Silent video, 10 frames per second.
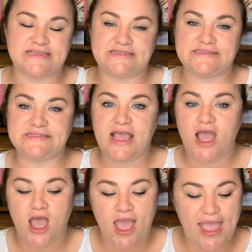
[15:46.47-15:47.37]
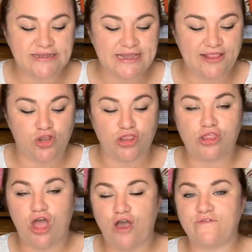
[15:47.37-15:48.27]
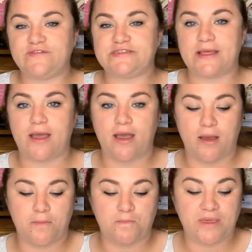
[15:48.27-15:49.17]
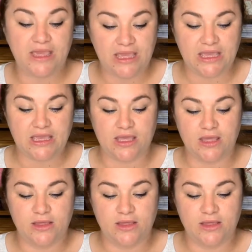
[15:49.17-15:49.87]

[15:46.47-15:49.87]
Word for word: this Ann Taylor Loft um, pink